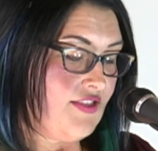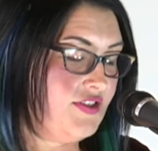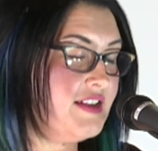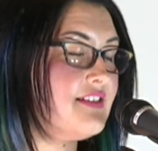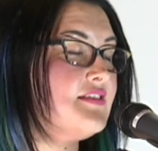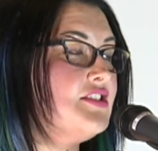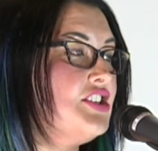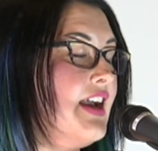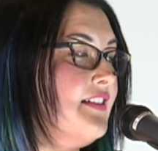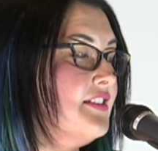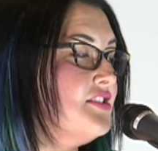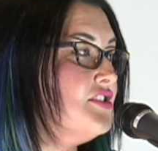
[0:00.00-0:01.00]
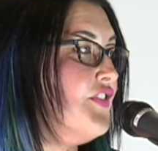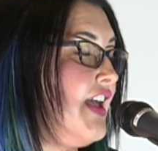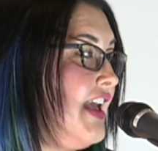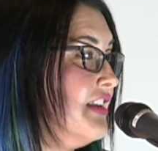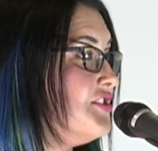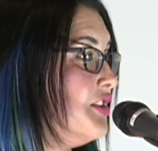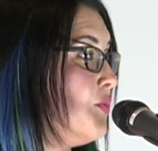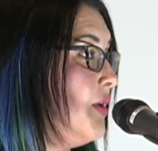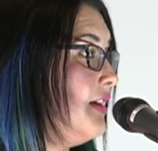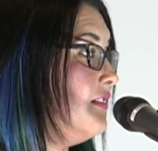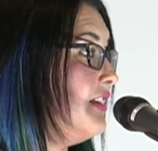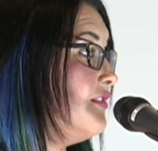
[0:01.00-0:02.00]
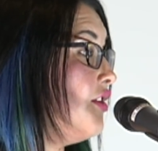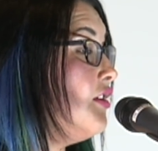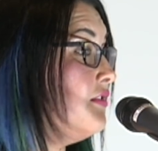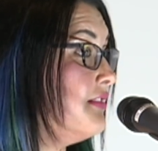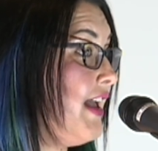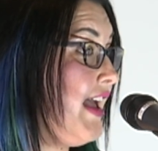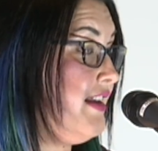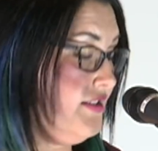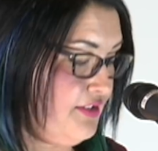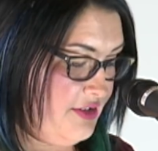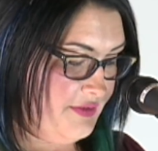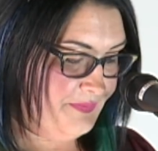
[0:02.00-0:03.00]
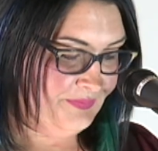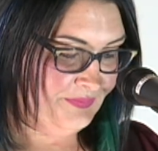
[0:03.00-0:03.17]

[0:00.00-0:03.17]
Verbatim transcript: This is a challenge for ageing well into old age.